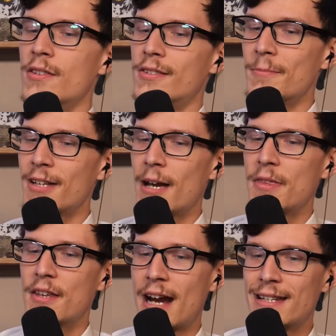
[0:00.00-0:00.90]
Sometime
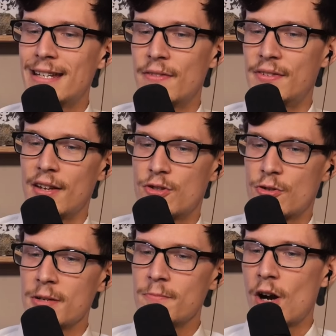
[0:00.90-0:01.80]
in the 19th
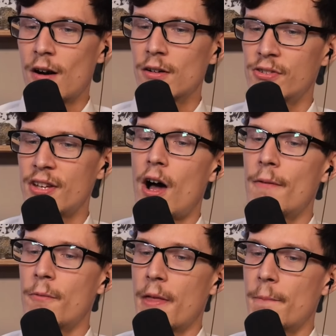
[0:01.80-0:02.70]
century, Carl set
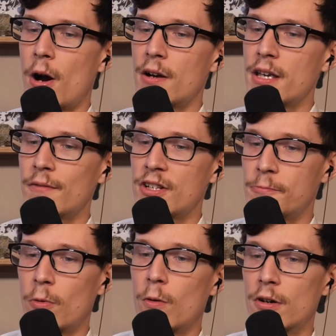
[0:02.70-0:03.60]
off with a party of
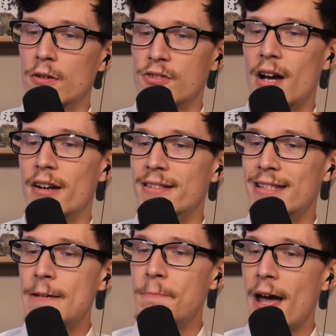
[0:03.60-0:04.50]
explorers on a
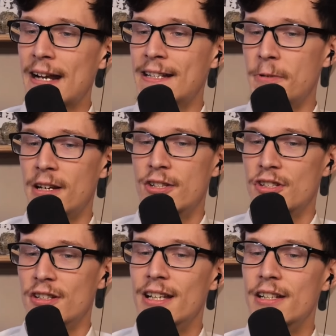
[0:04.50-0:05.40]
deep
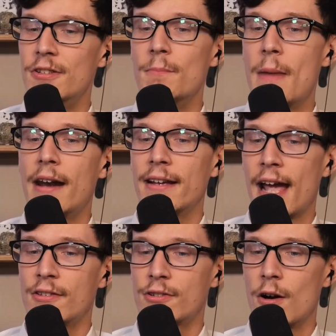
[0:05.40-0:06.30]
expedition into the
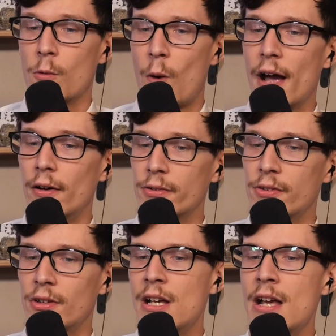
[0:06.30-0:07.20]
Madagascar
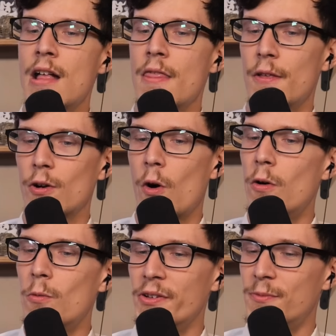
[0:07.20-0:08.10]
wilds. Their
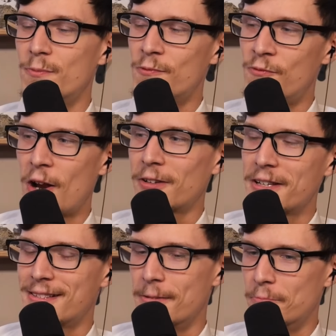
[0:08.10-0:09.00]
goal was
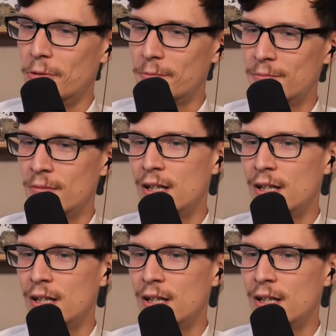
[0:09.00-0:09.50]
fairly simple.